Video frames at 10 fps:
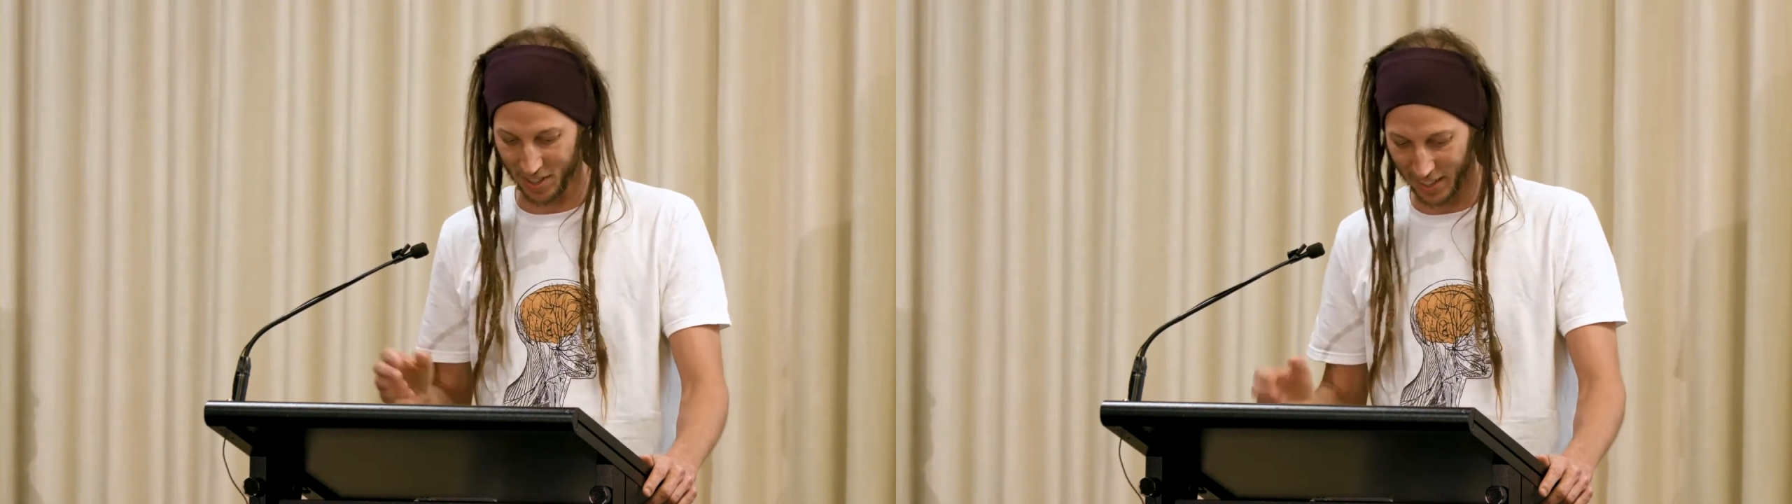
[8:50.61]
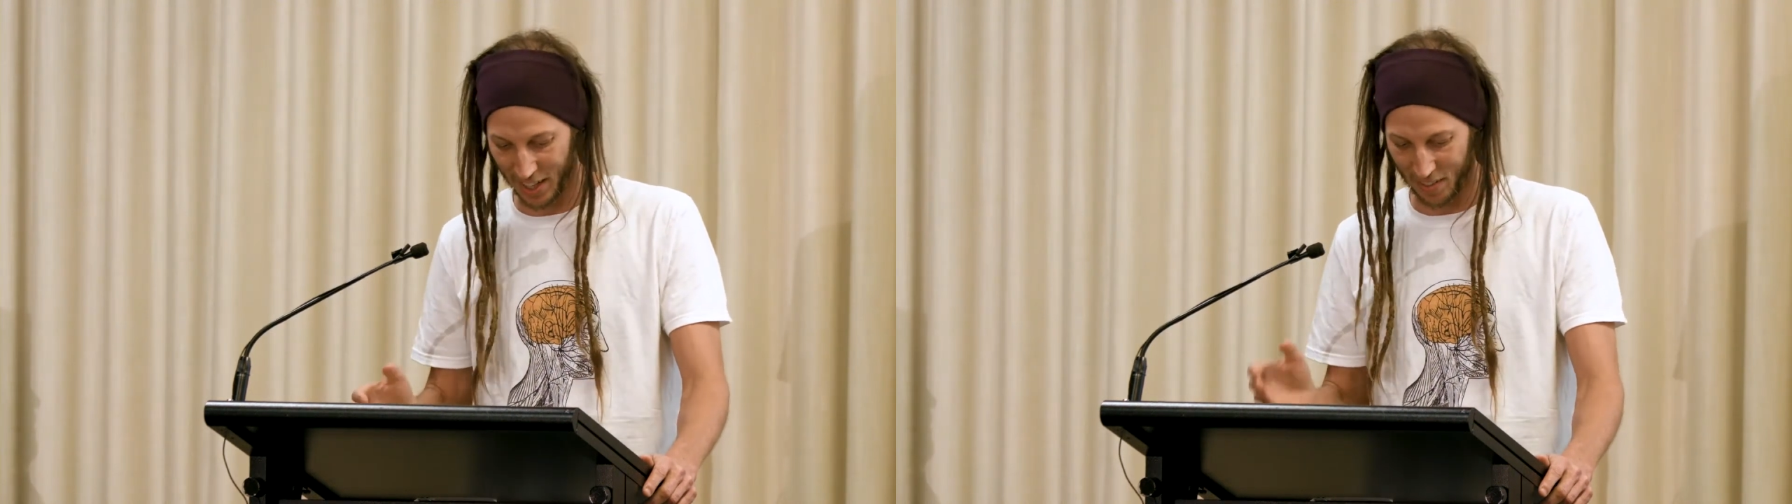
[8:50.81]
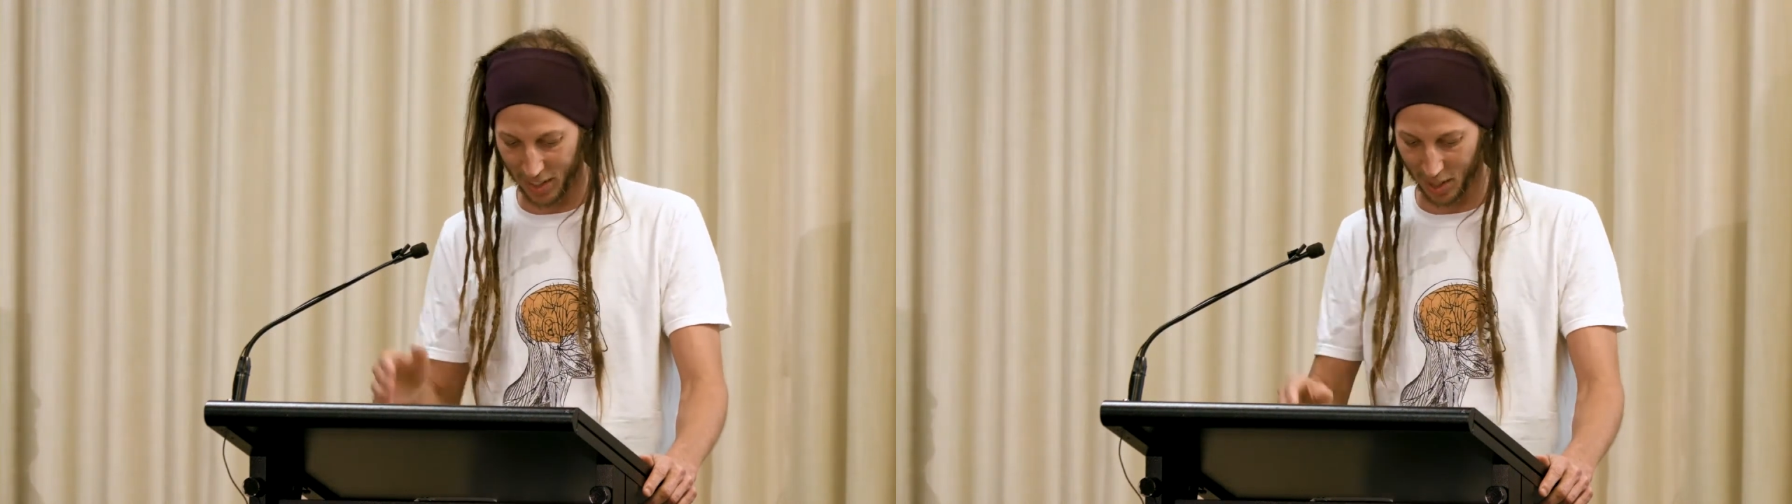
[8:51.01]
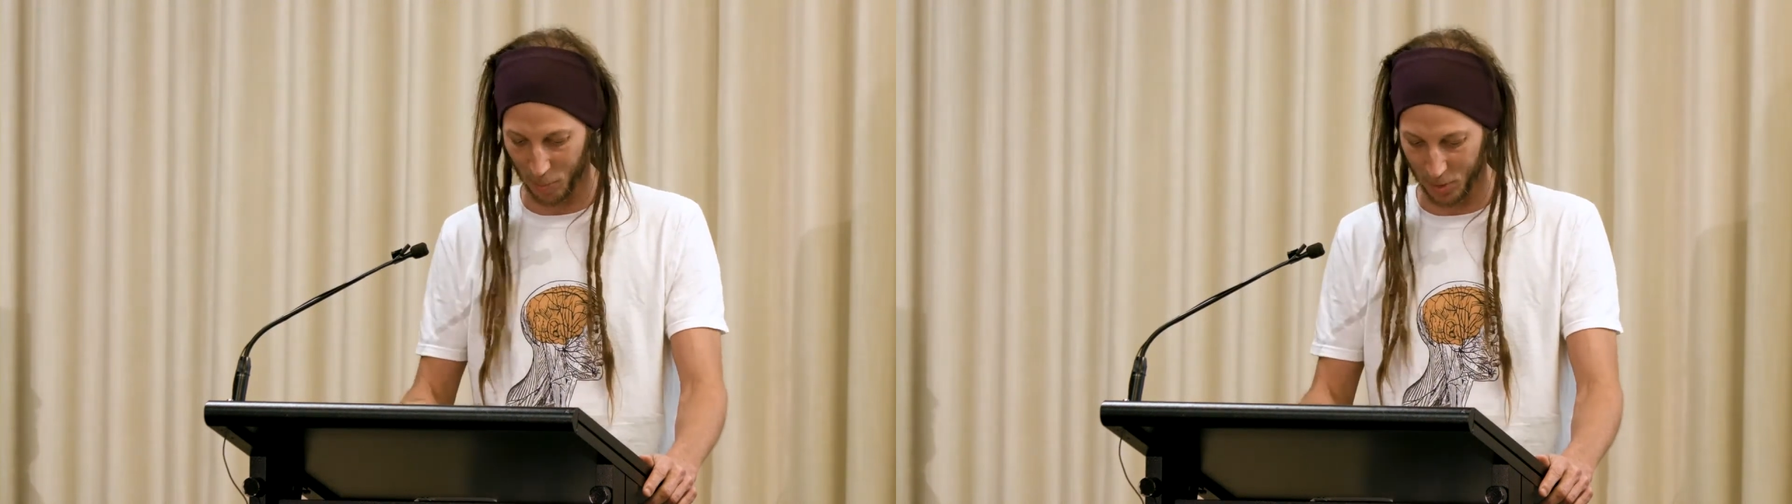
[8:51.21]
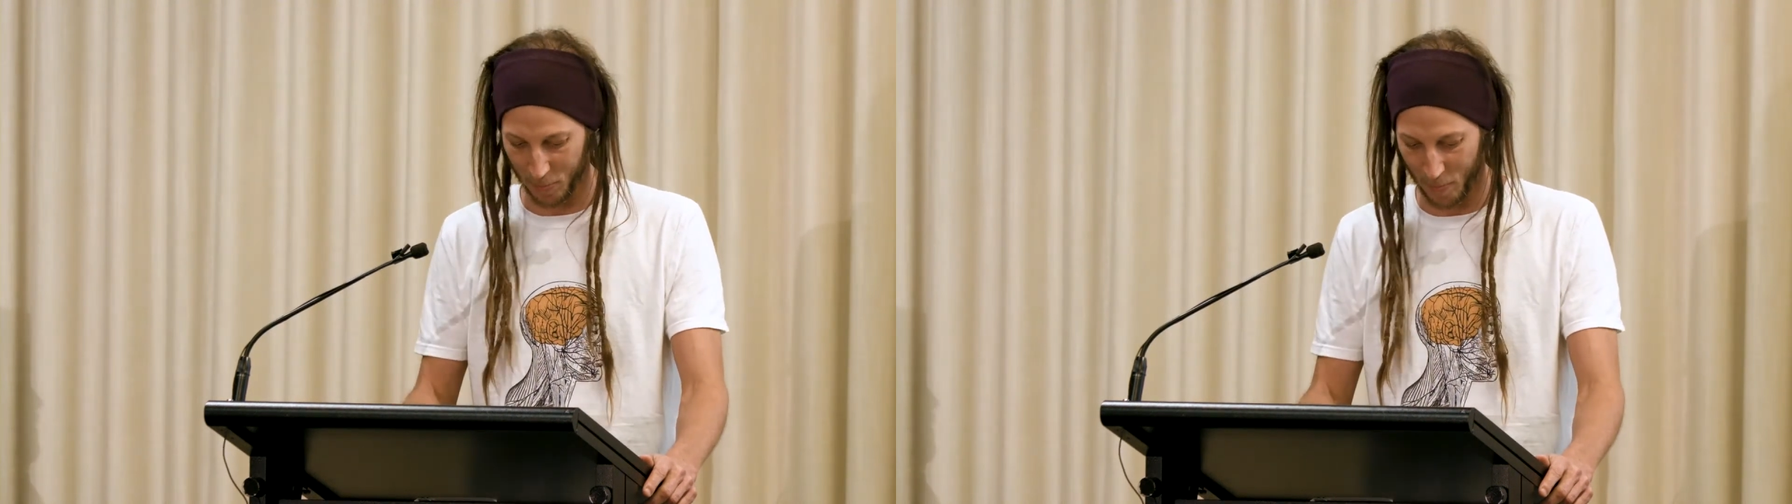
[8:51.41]
And again, that
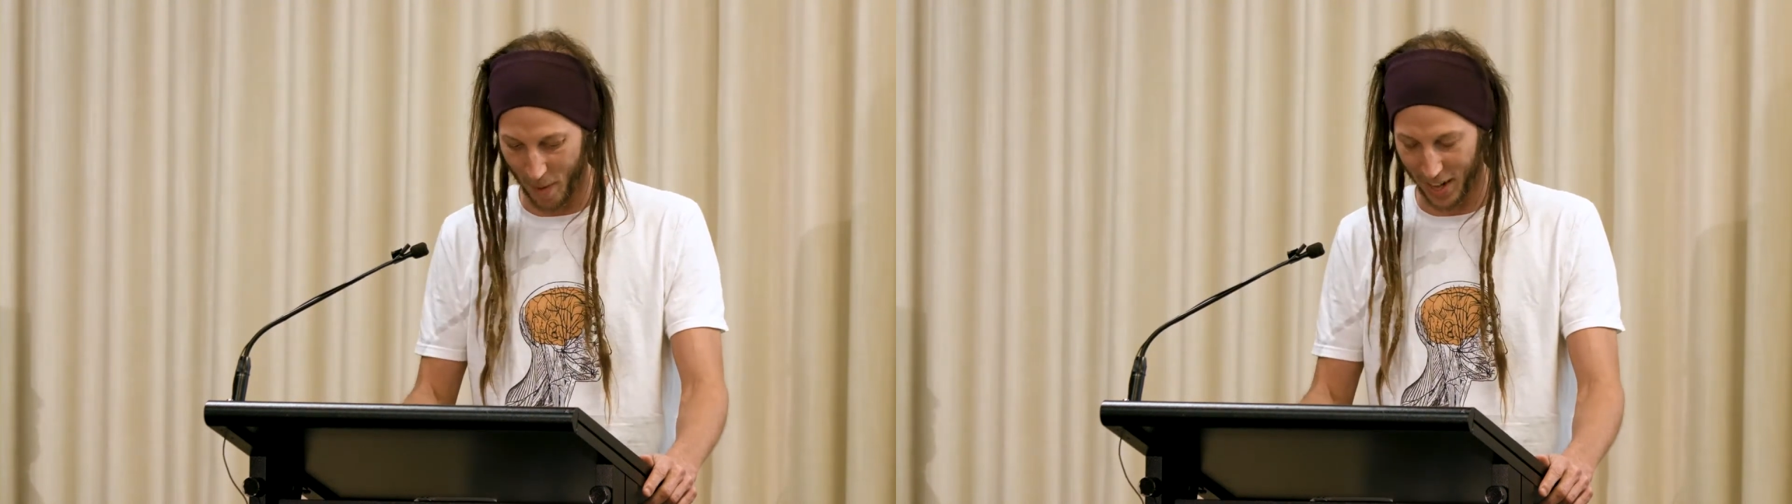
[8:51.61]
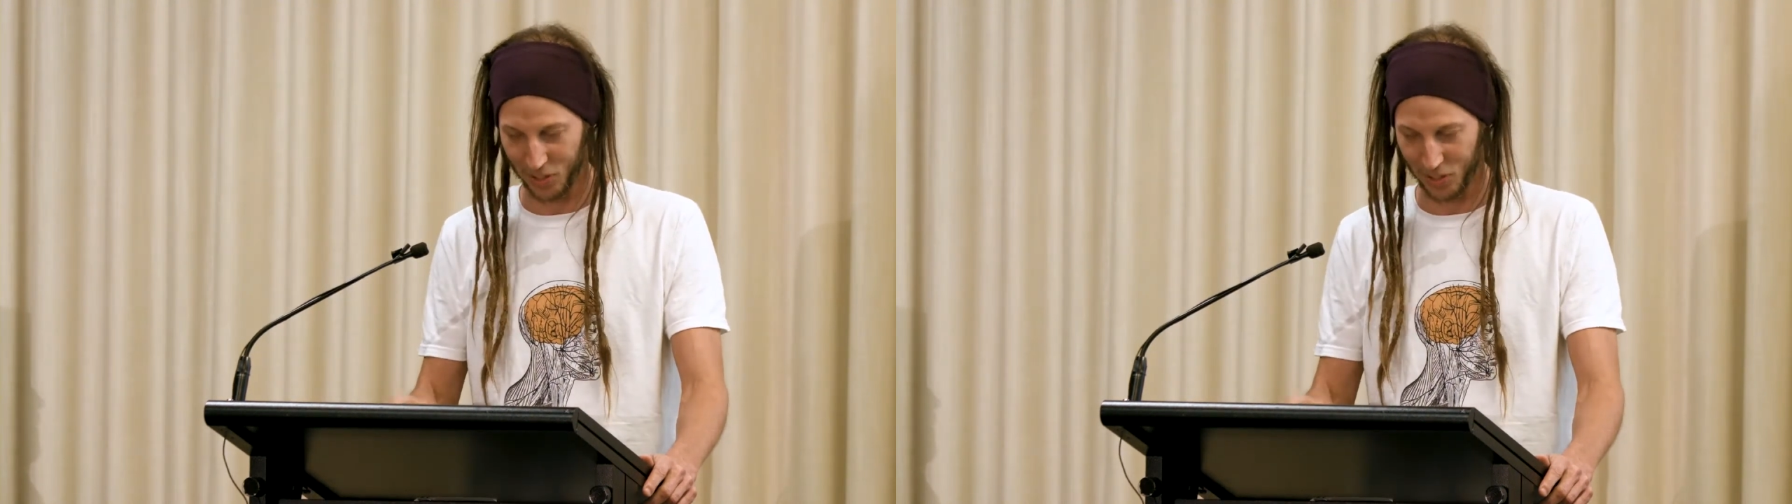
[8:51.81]
comes back